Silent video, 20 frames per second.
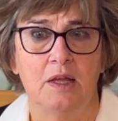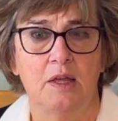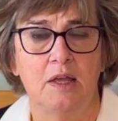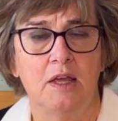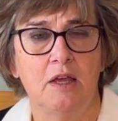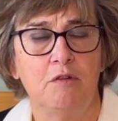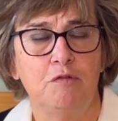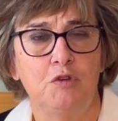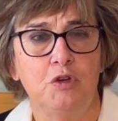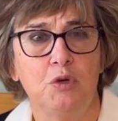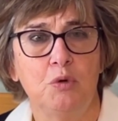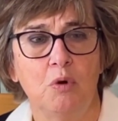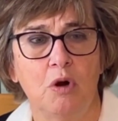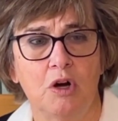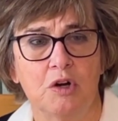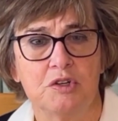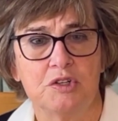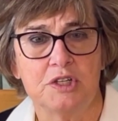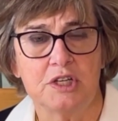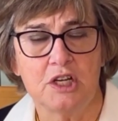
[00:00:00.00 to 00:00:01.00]
If you
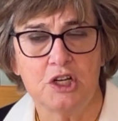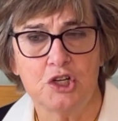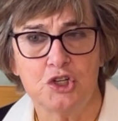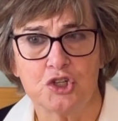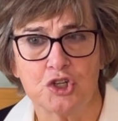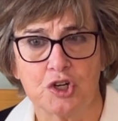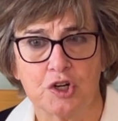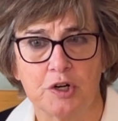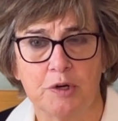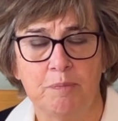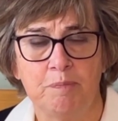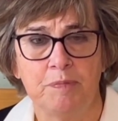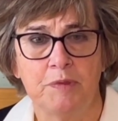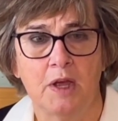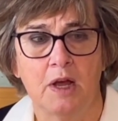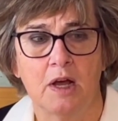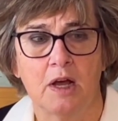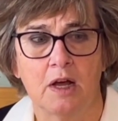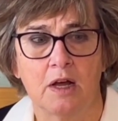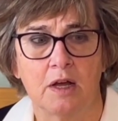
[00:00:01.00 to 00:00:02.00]
are a teacher
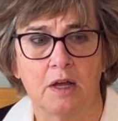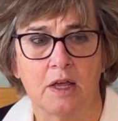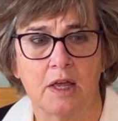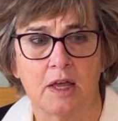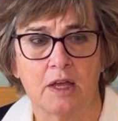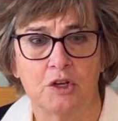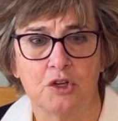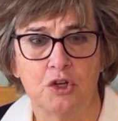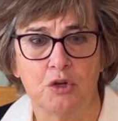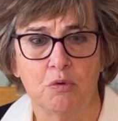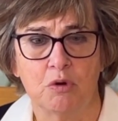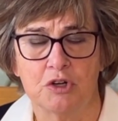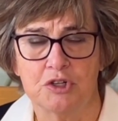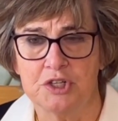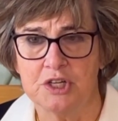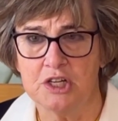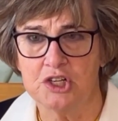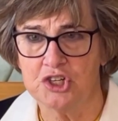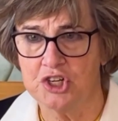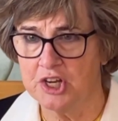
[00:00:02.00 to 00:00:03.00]
and you are
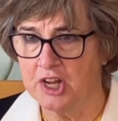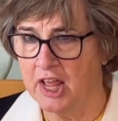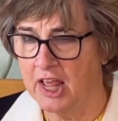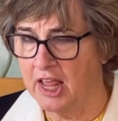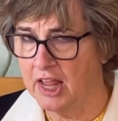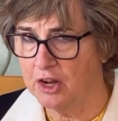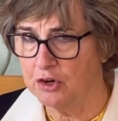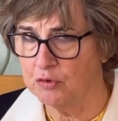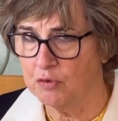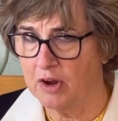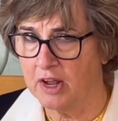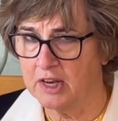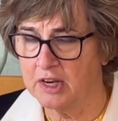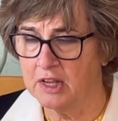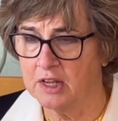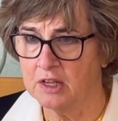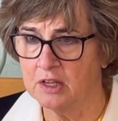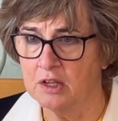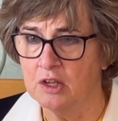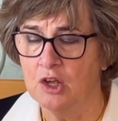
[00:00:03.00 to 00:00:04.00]
teaching
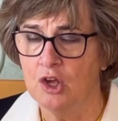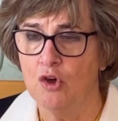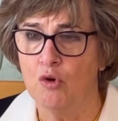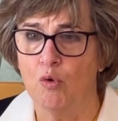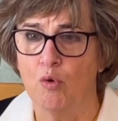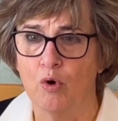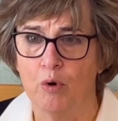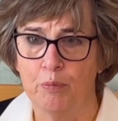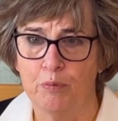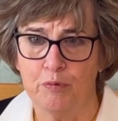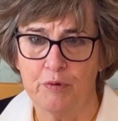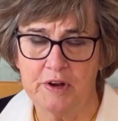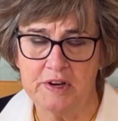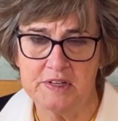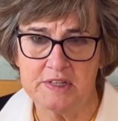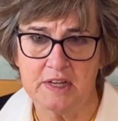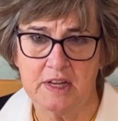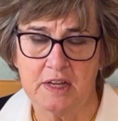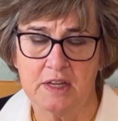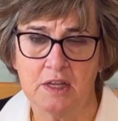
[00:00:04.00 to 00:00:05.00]
handwriting or
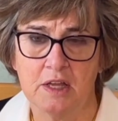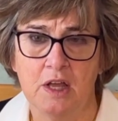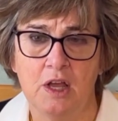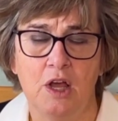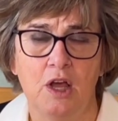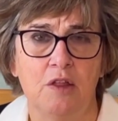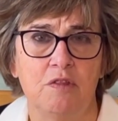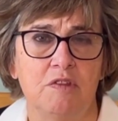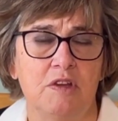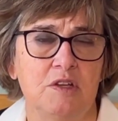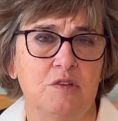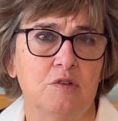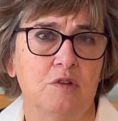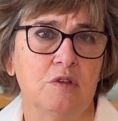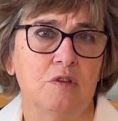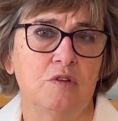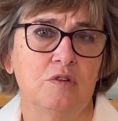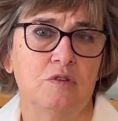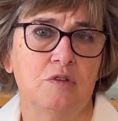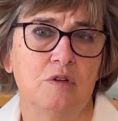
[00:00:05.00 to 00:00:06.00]
printing, these are
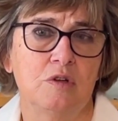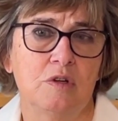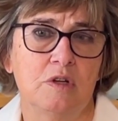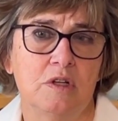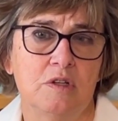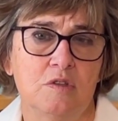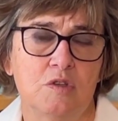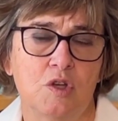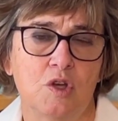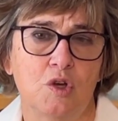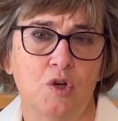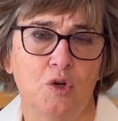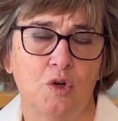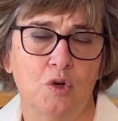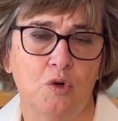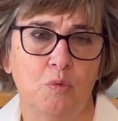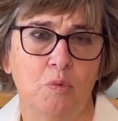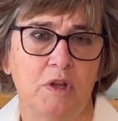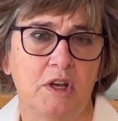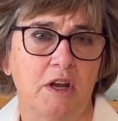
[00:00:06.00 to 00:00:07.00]
the students
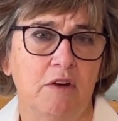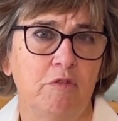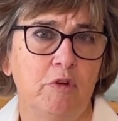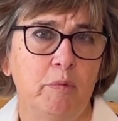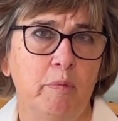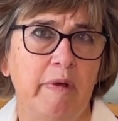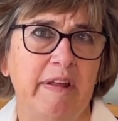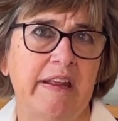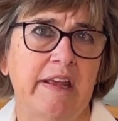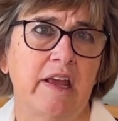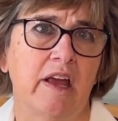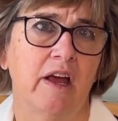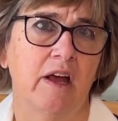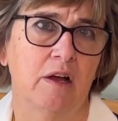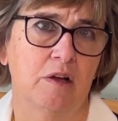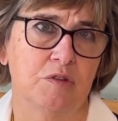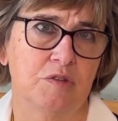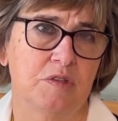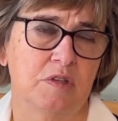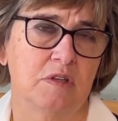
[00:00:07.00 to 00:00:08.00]
who, when everybody
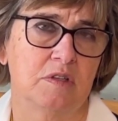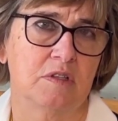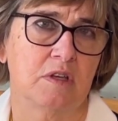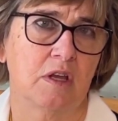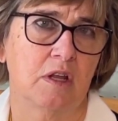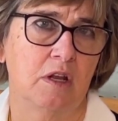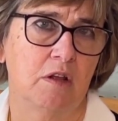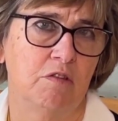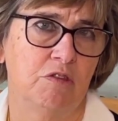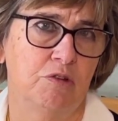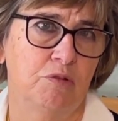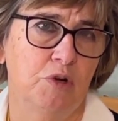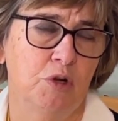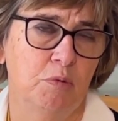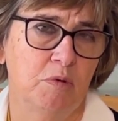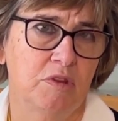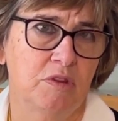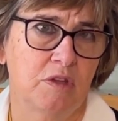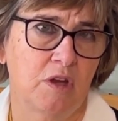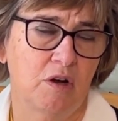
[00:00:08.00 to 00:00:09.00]
else is getting through
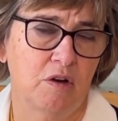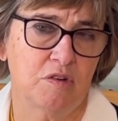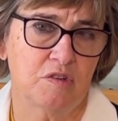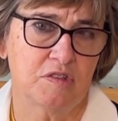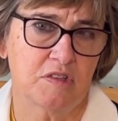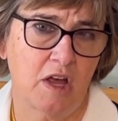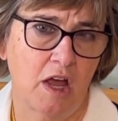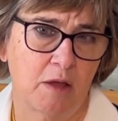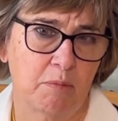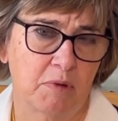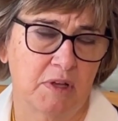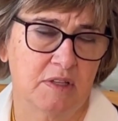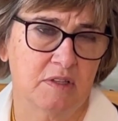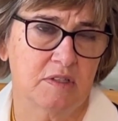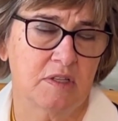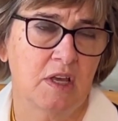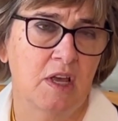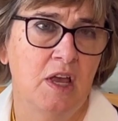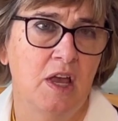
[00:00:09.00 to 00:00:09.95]
with their assignments,